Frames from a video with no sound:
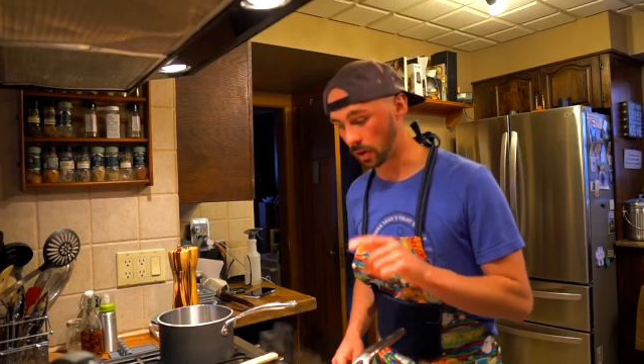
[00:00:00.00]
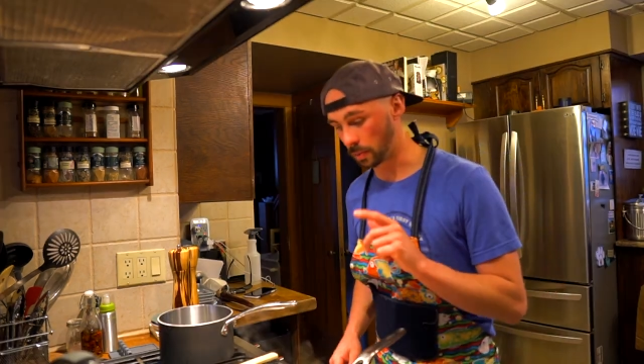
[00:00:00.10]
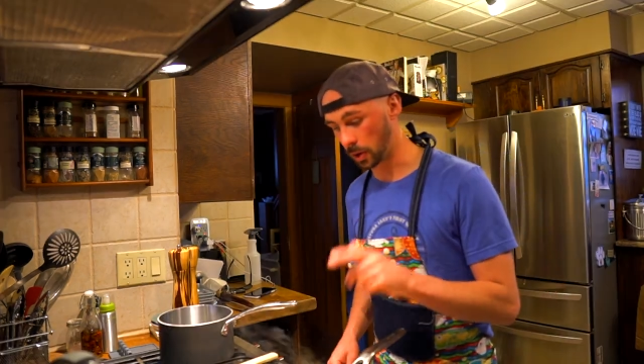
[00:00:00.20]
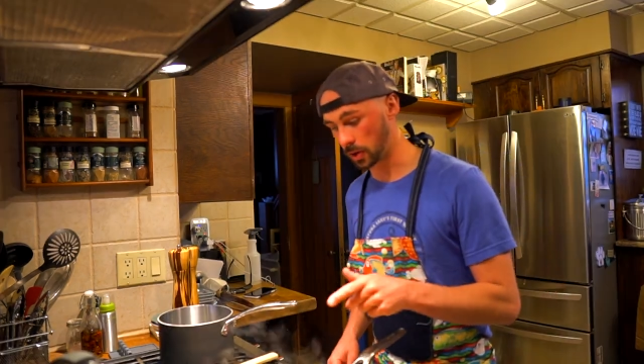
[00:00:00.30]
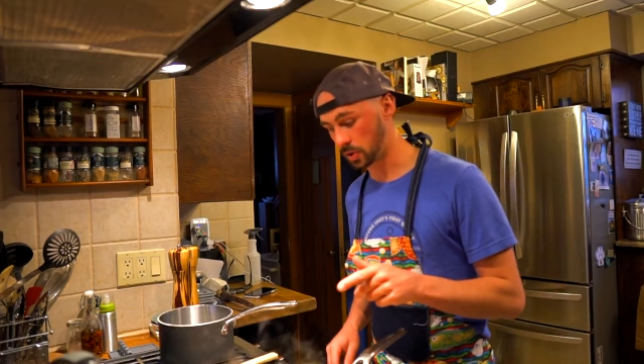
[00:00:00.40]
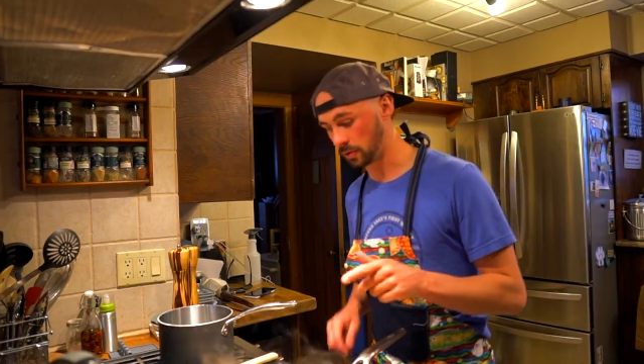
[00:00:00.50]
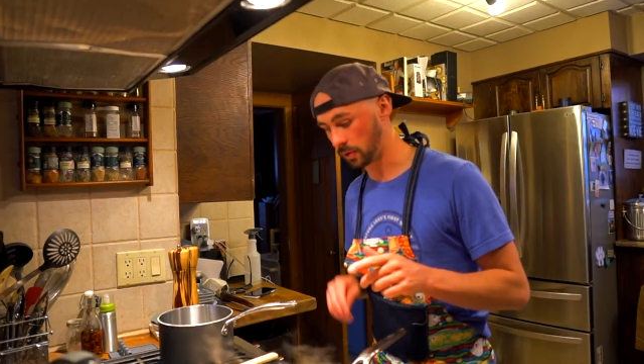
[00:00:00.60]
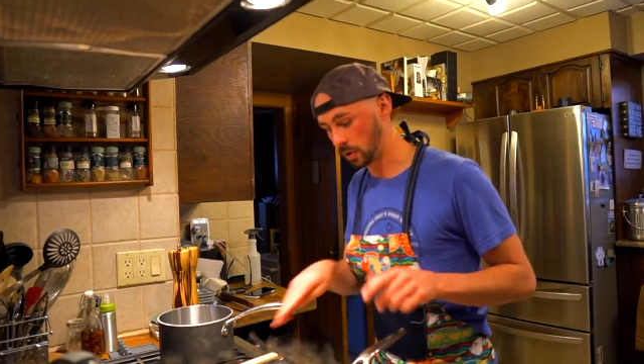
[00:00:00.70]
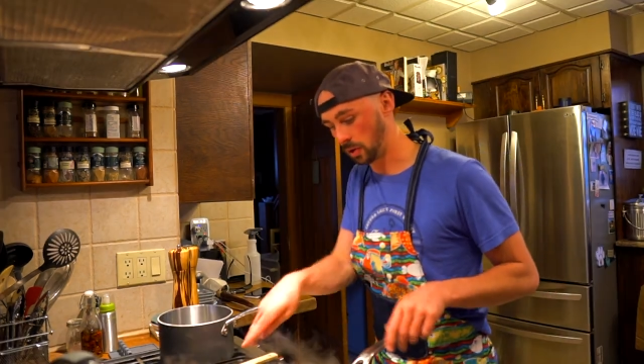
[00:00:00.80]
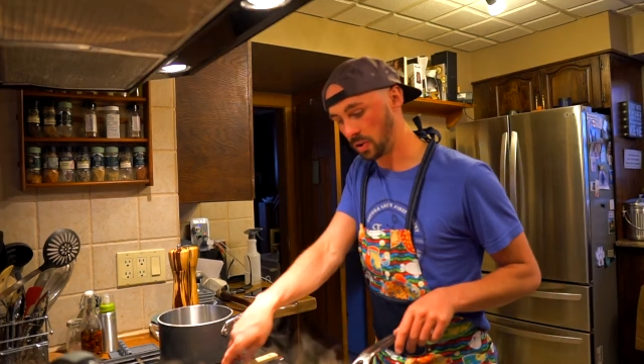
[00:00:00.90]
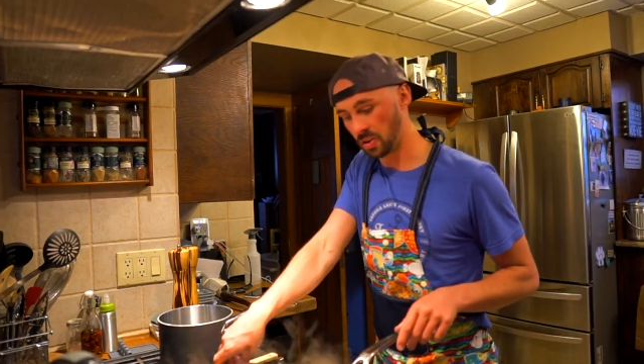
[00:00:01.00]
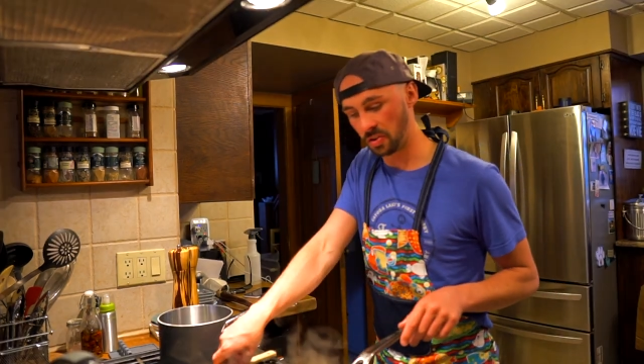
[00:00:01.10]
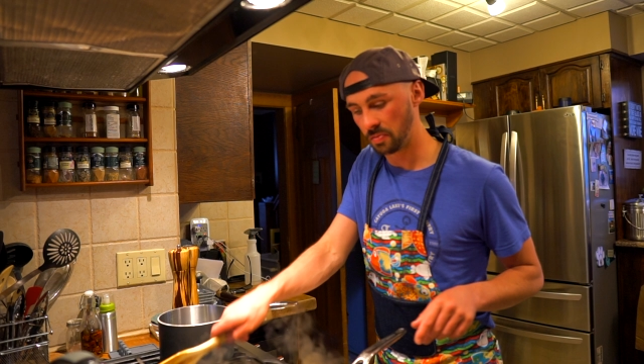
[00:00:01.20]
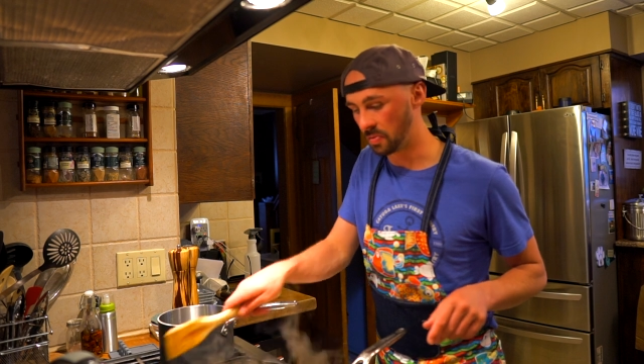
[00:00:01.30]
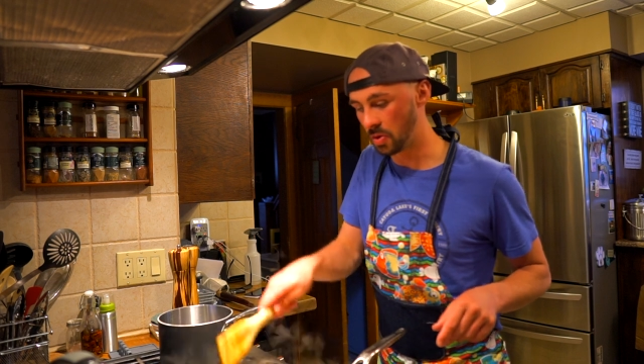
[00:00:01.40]
our perch for
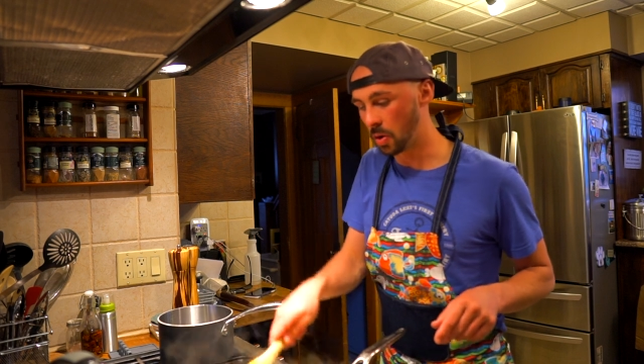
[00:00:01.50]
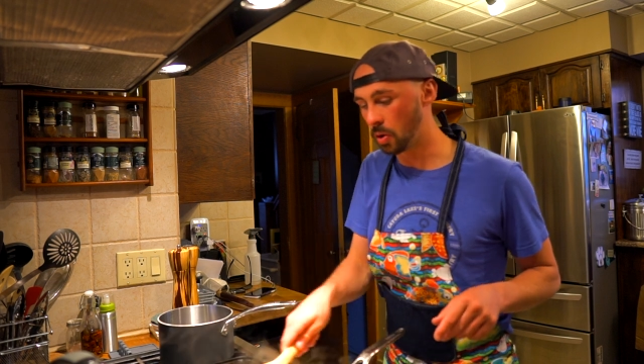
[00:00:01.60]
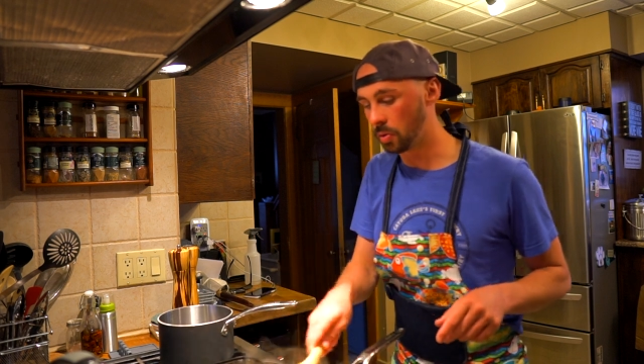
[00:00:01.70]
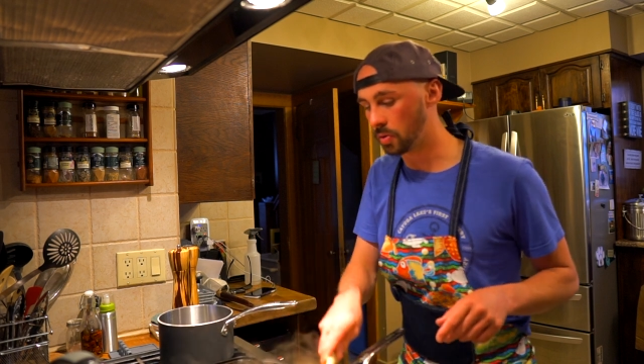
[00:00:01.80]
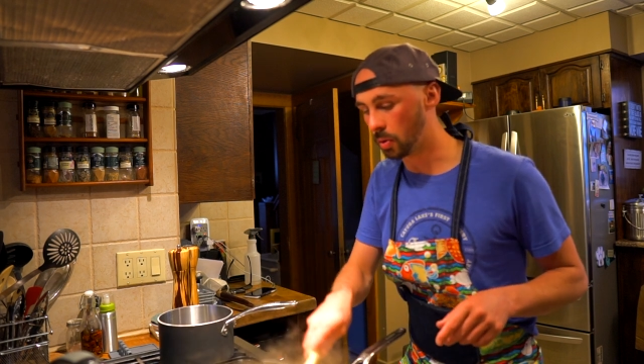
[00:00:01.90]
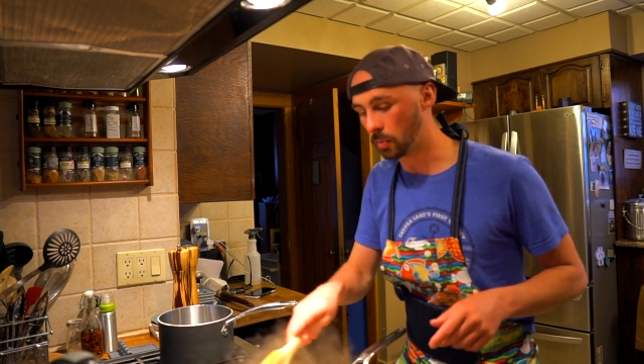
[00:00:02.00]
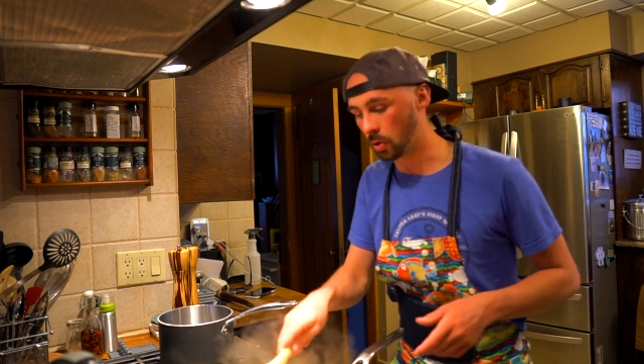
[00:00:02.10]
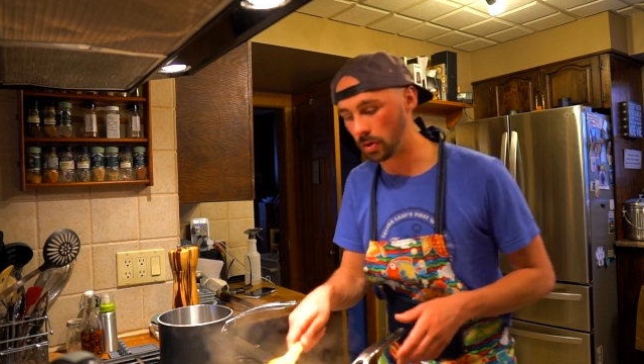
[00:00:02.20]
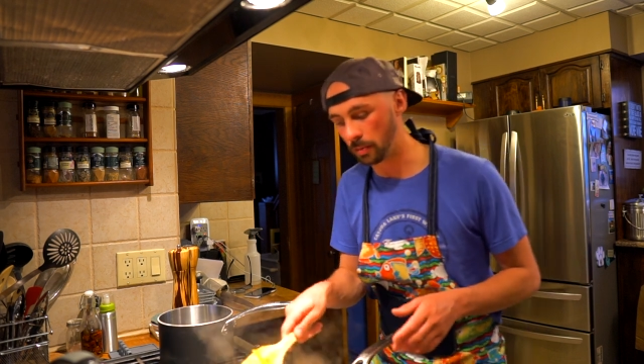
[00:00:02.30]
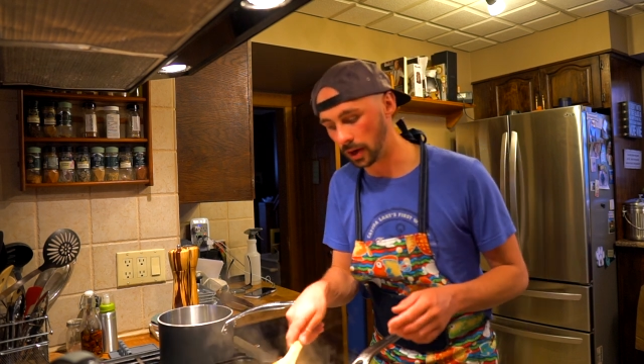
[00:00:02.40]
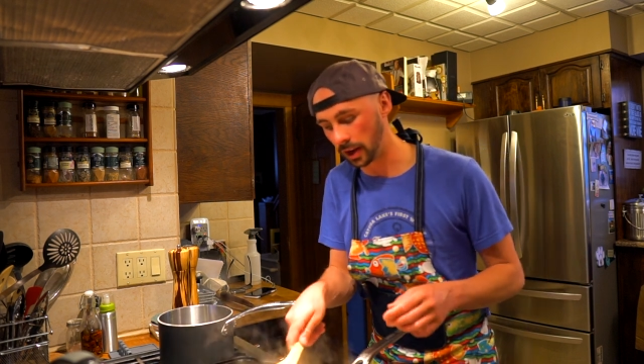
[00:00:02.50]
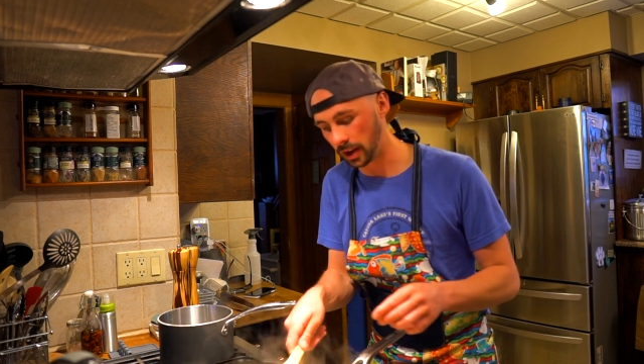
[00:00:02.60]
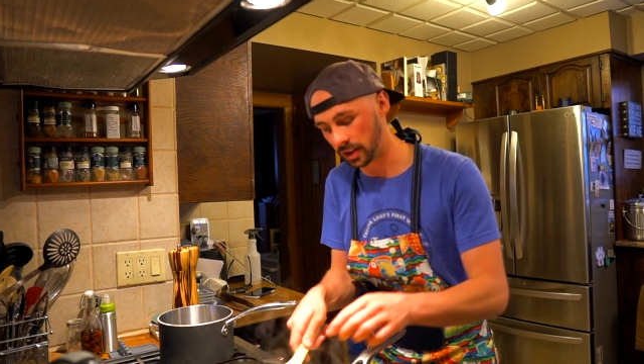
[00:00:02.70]
no no more than a minute,